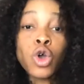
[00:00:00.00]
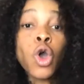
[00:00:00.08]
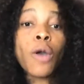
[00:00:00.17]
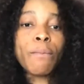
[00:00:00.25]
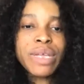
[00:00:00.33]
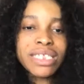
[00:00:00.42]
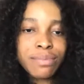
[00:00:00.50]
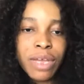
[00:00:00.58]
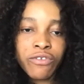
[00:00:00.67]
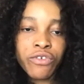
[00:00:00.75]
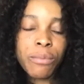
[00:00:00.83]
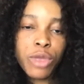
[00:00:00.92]

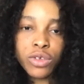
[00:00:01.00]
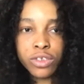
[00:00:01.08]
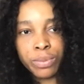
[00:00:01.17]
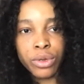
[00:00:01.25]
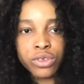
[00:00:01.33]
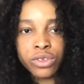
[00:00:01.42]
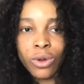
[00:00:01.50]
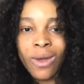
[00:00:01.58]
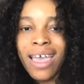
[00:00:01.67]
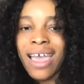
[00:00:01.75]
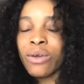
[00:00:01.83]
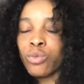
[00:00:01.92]
commitment from your sponsor,
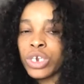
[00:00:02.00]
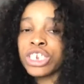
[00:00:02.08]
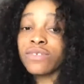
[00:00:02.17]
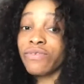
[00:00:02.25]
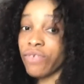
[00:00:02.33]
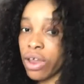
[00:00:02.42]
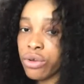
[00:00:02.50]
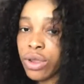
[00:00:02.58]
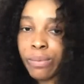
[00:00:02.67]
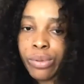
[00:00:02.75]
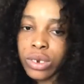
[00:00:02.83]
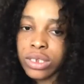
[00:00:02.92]
which is very
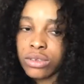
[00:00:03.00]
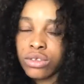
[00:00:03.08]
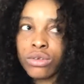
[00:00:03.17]
important.